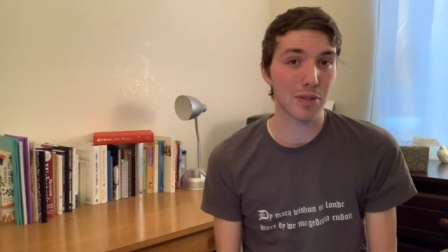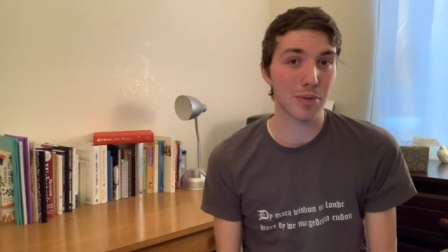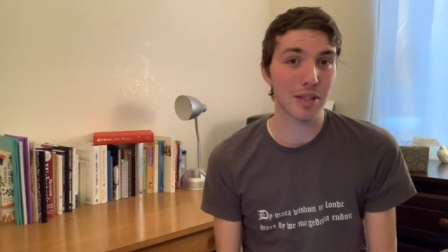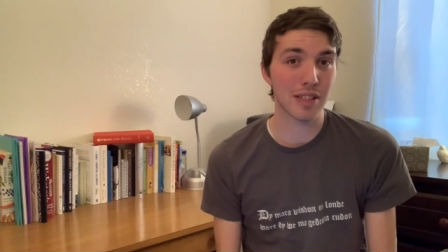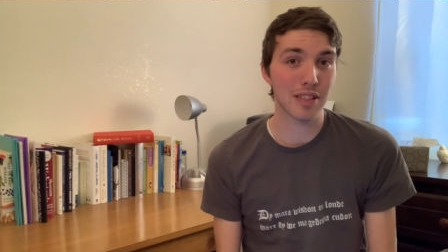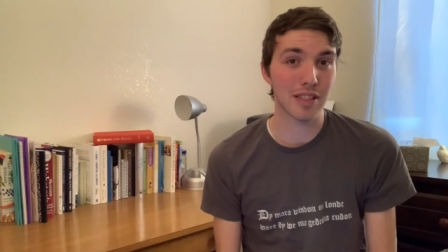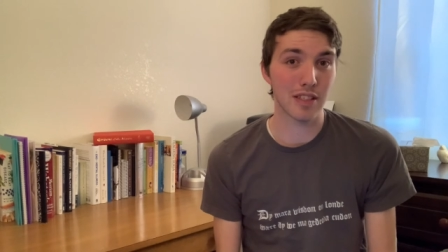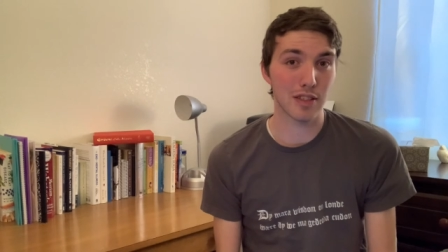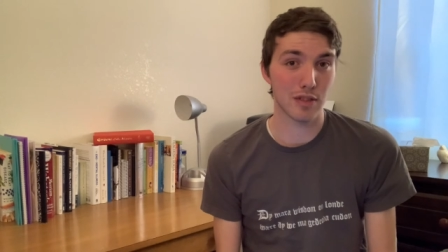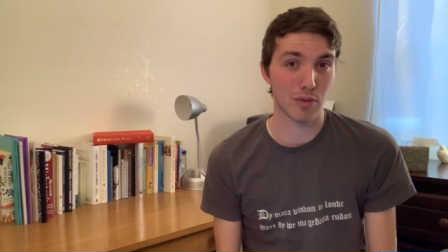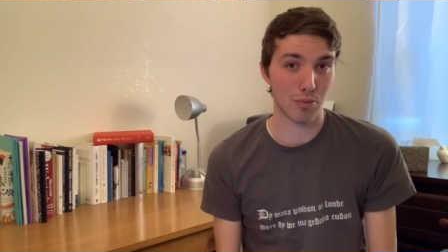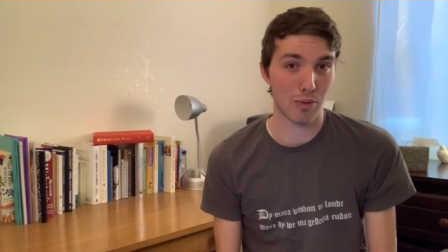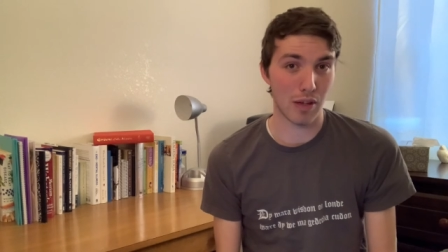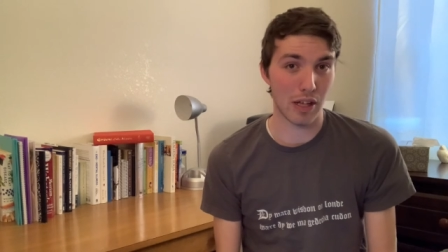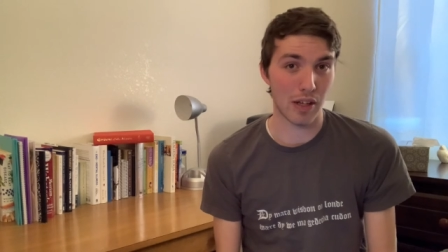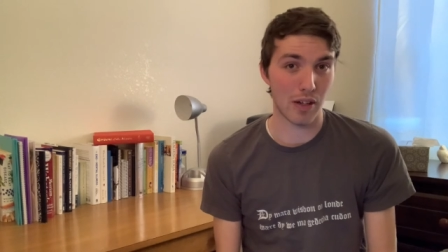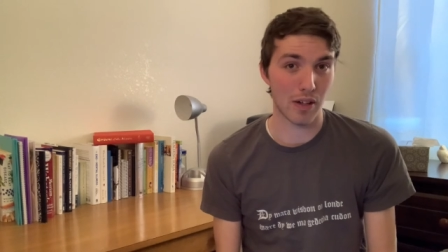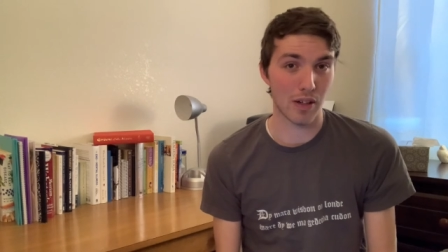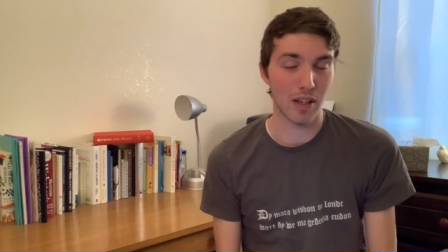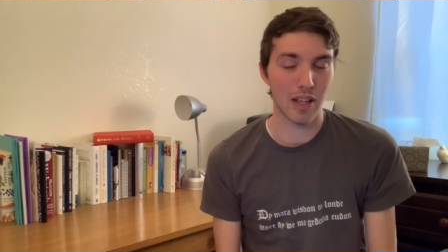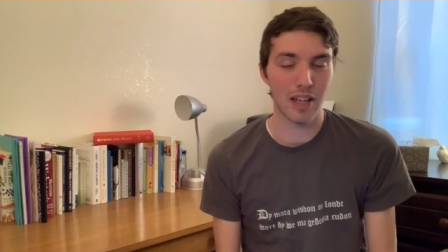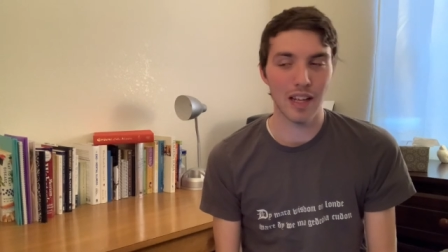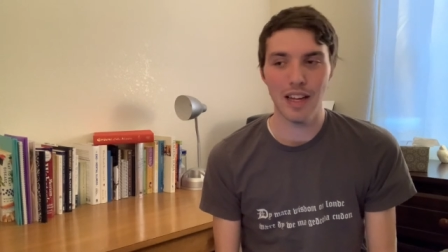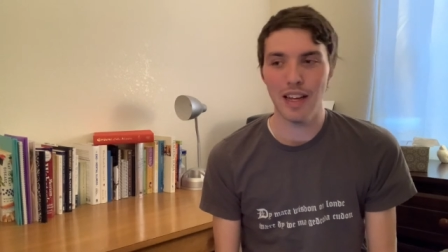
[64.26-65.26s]
week's as
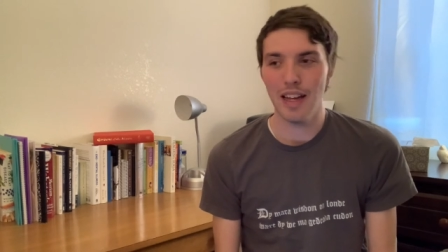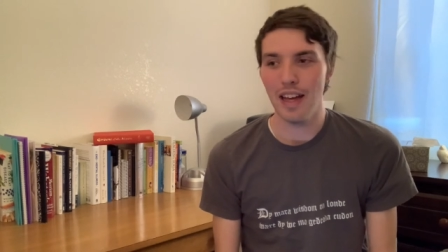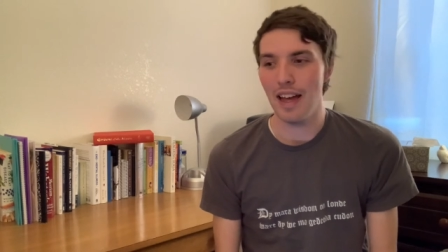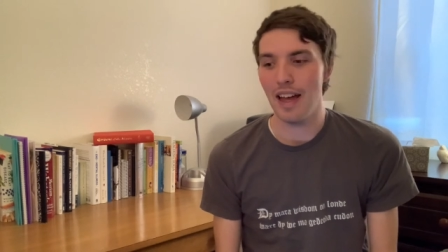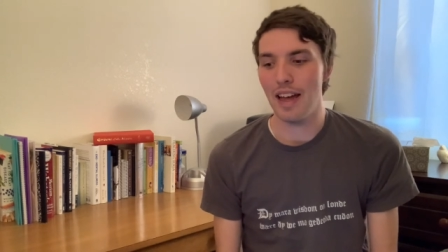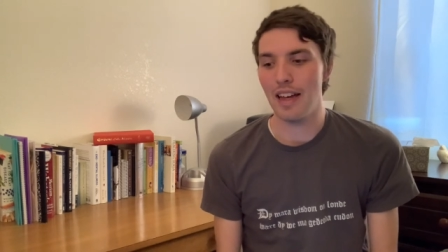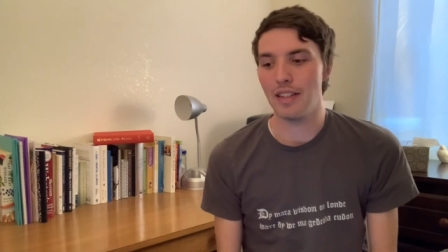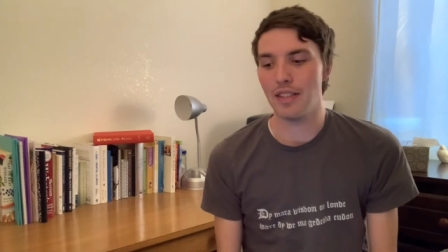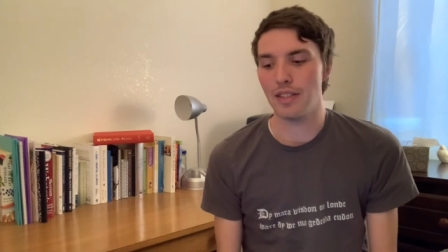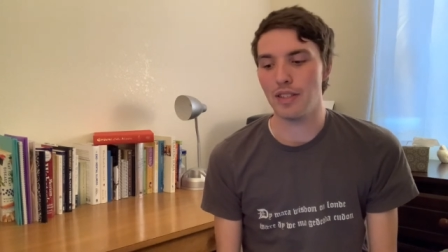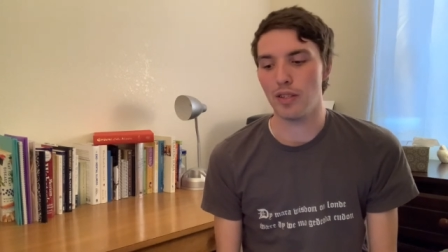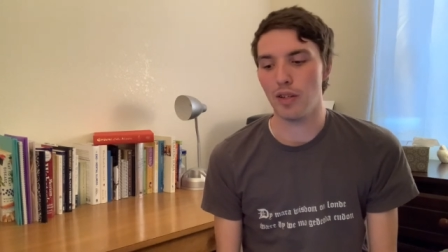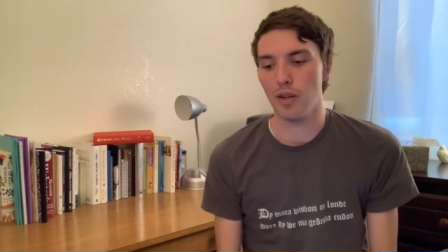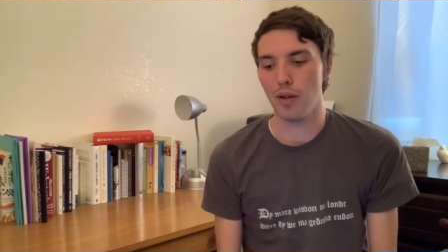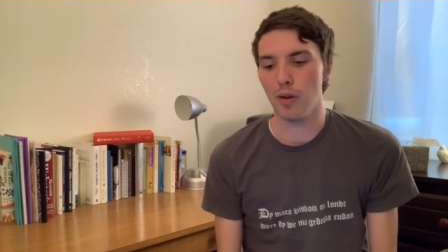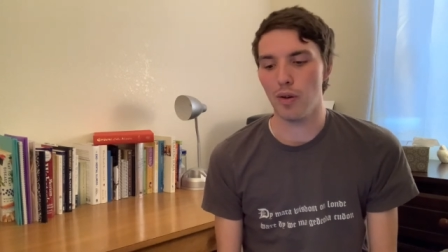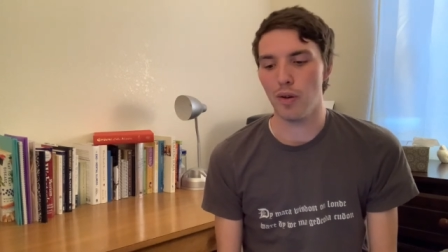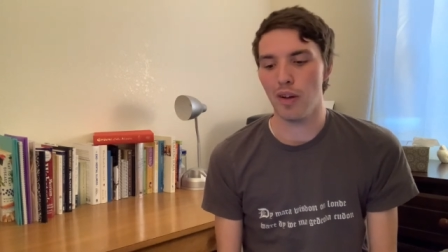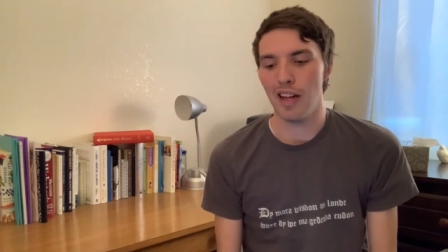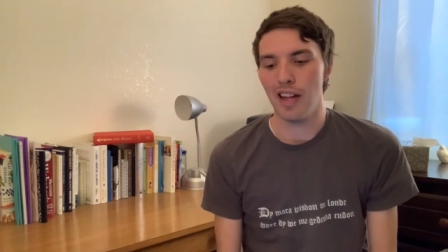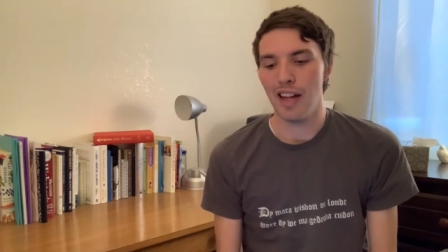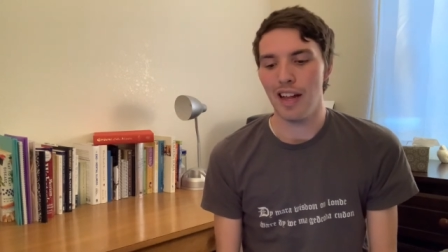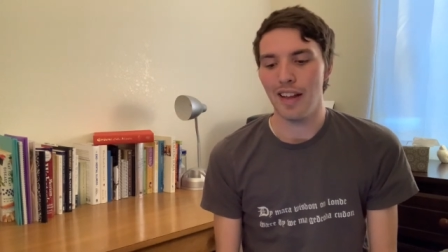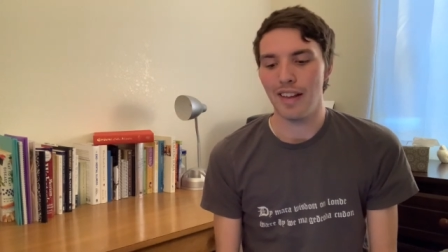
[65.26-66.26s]
well. And so
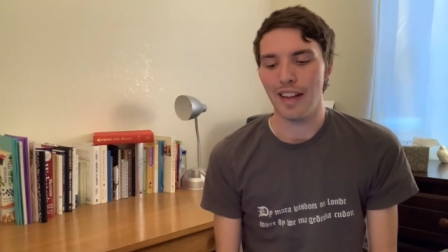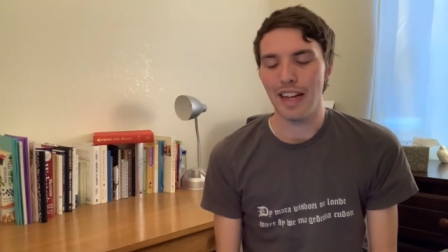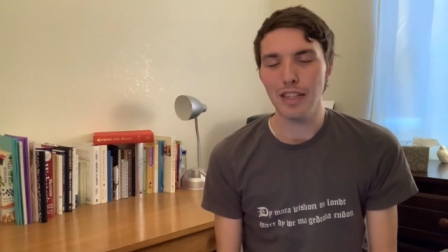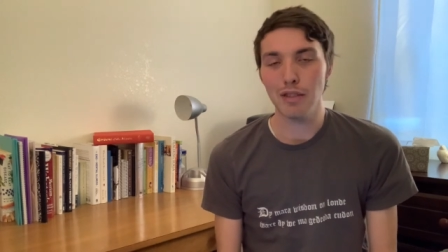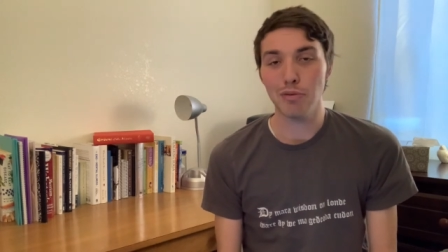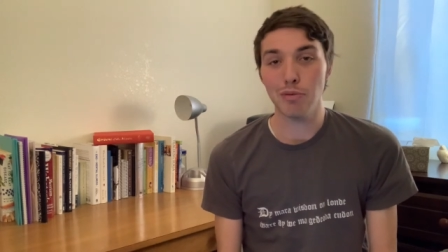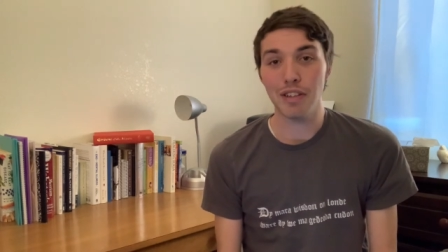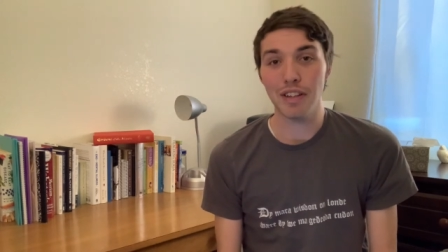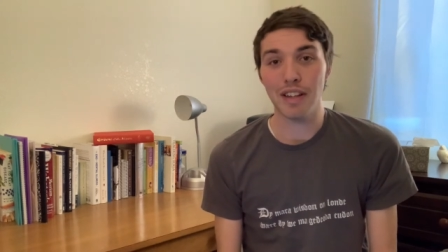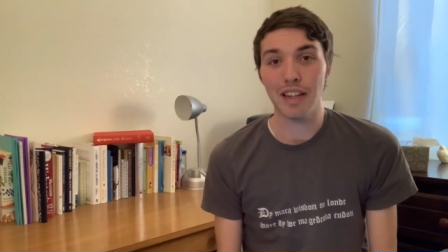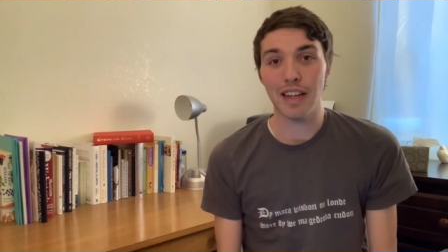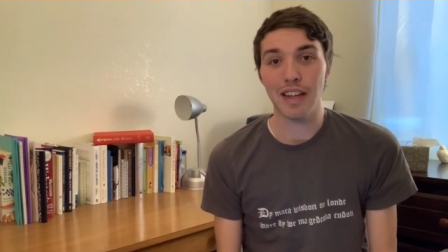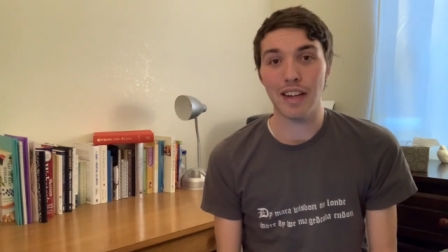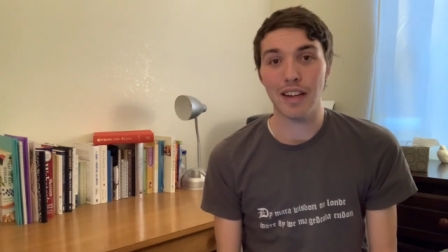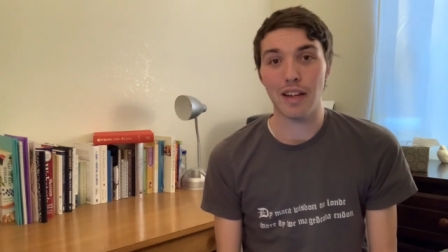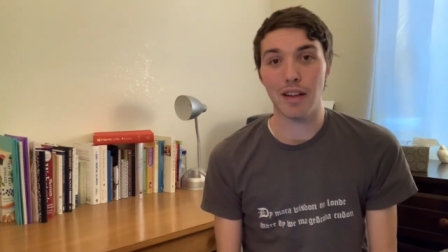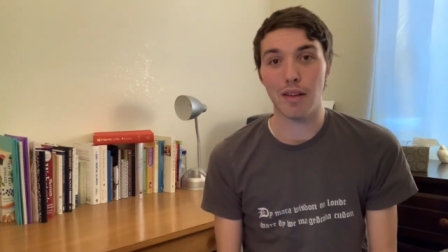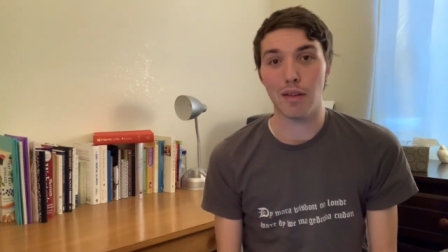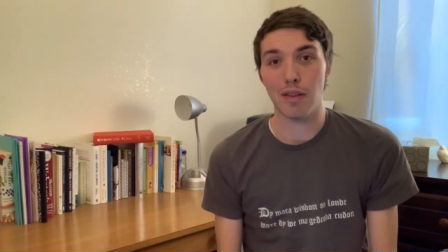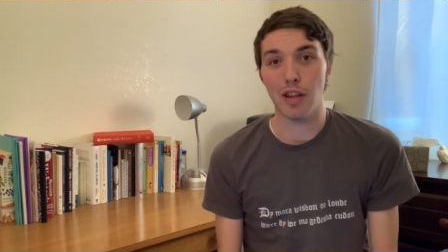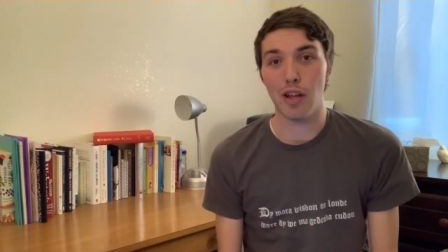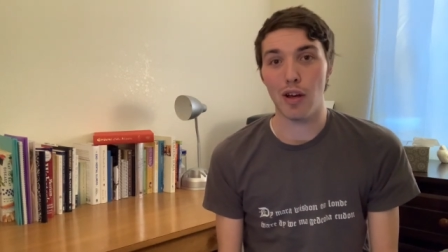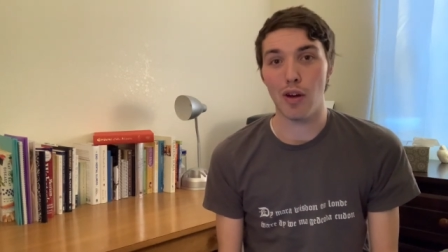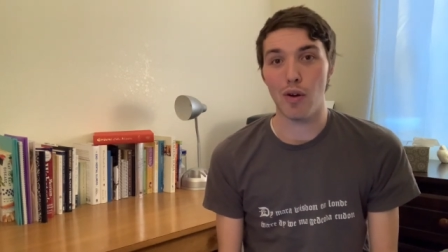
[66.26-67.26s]
that's one
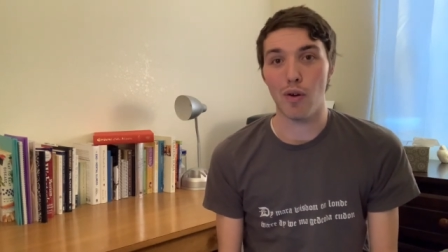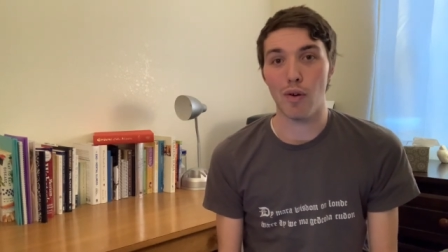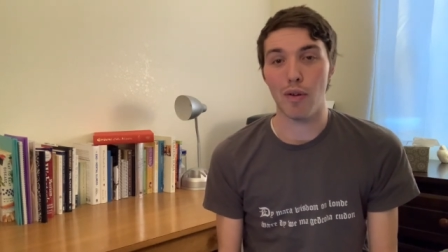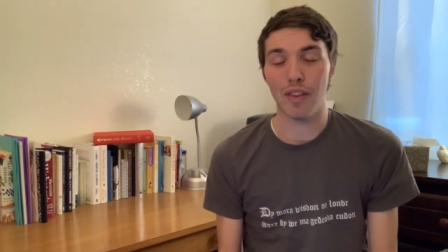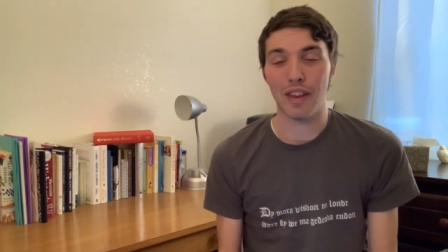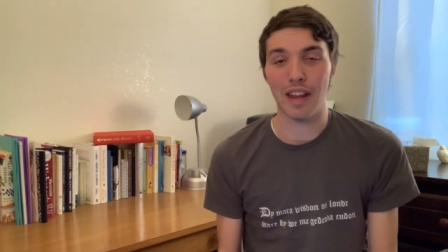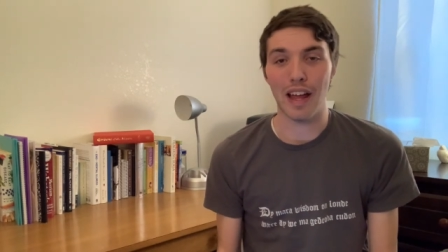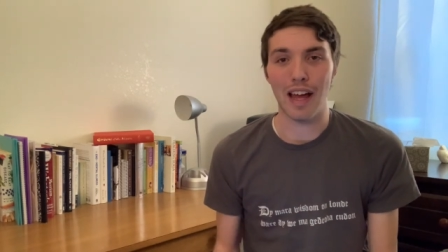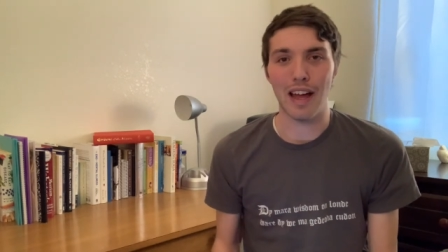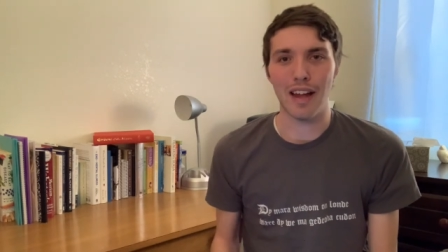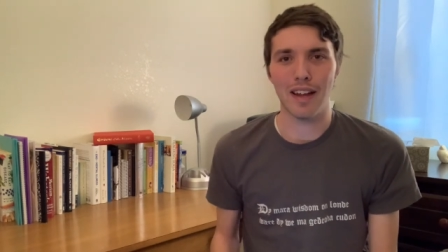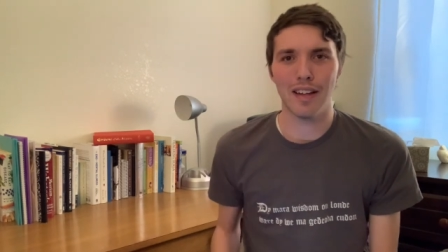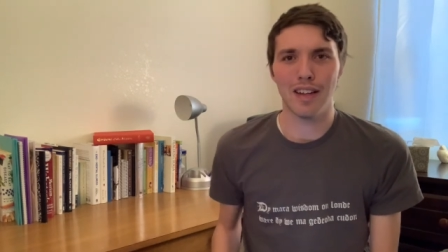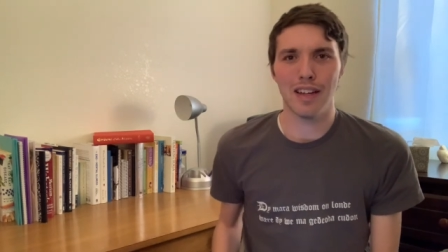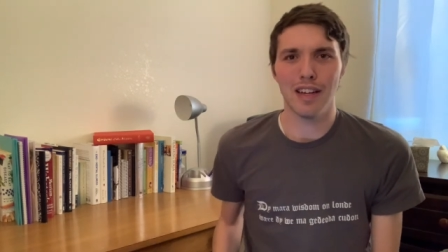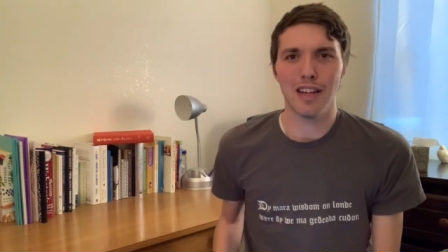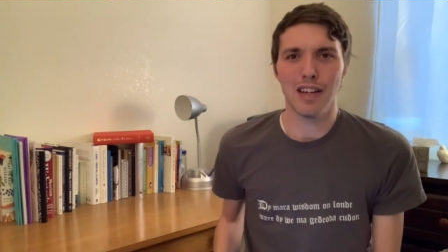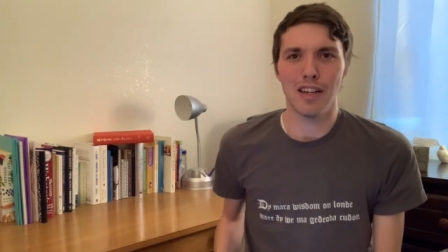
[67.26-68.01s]
thing, though, that